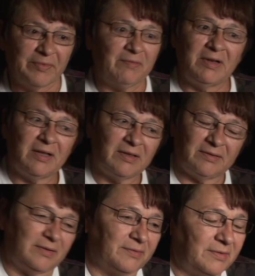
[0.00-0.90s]
Well, I,
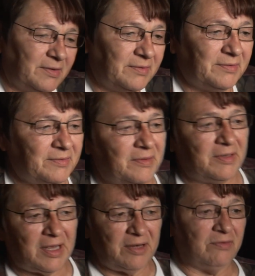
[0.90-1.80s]

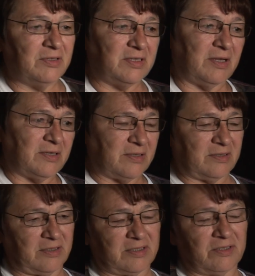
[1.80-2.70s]
all I know is that
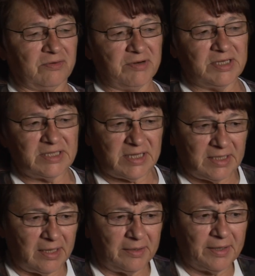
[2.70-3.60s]
the stories they
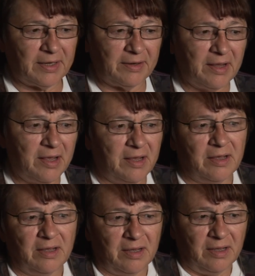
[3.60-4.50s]
tell that uh,
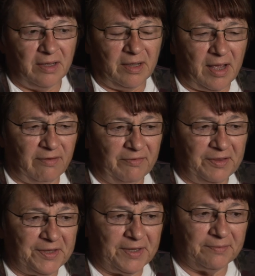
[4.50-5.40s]

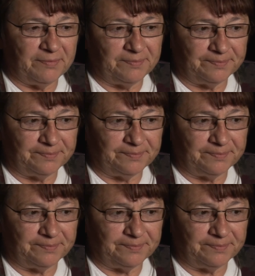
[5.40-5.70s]
everything